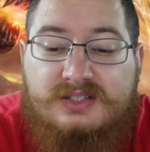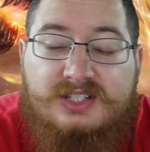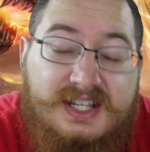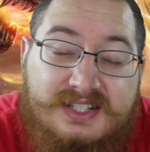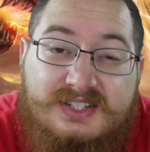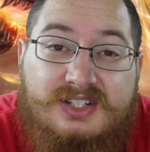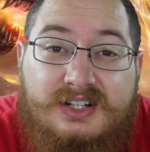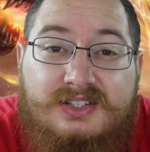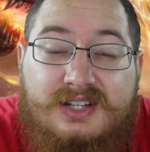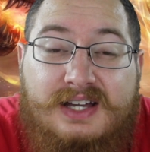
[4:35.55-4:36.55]
Chances are
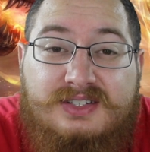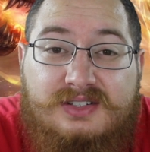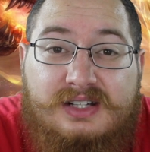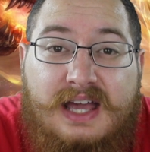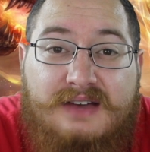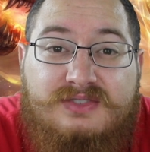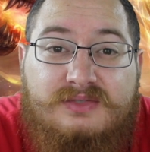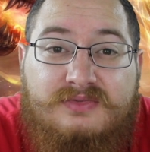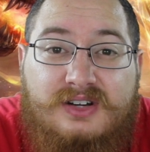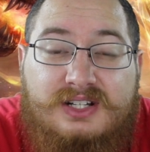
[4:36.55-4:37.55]
you guys are going to have
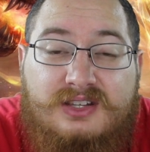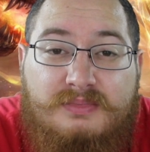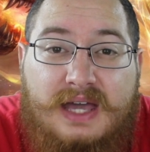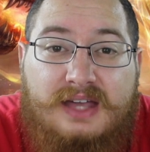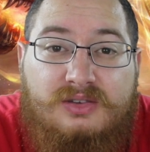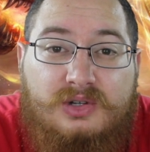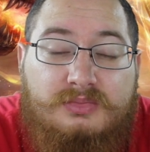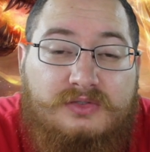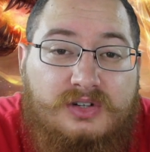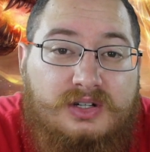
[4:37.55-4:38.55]
some fun in the bathroom
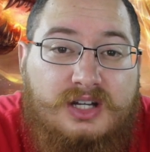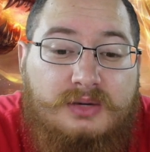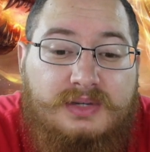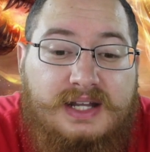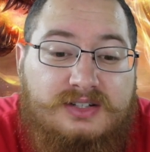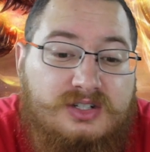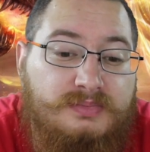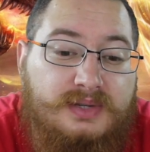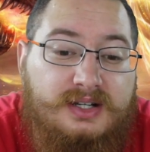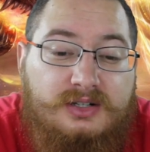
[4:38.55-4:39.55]
of her combing out your
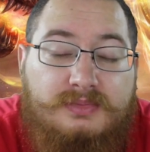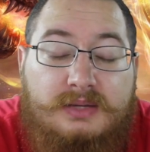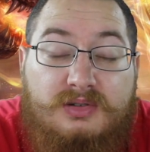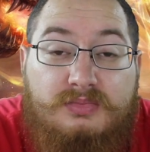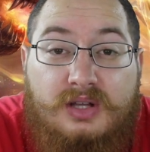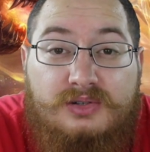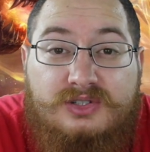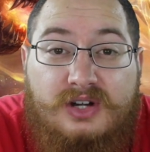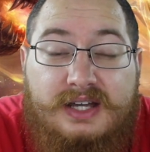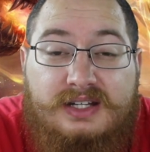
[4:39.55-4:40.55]
beard, maybe blow
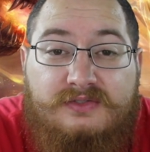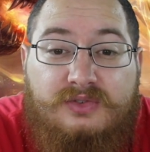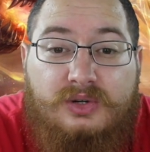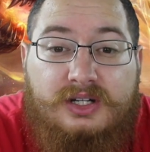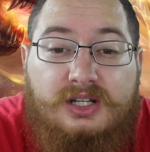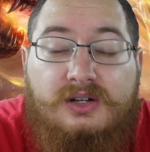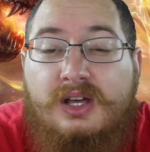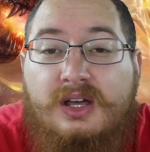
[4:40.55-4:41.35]
drying it for you,